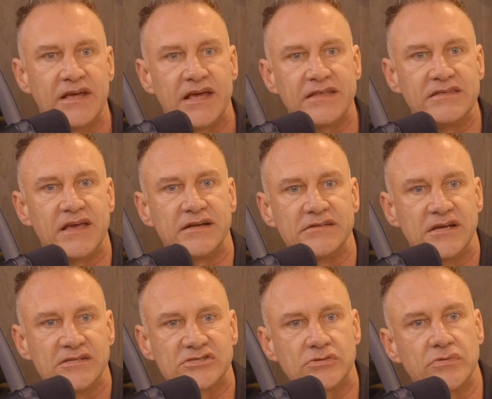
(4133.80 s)
And yet,
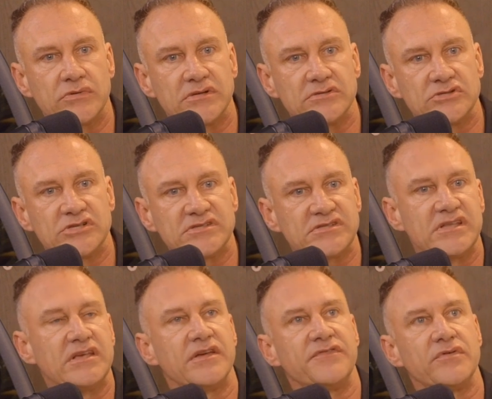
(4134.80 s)
so just
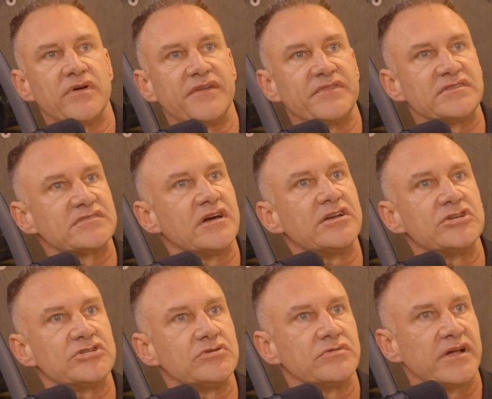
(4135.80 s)
think if you have this gut issue,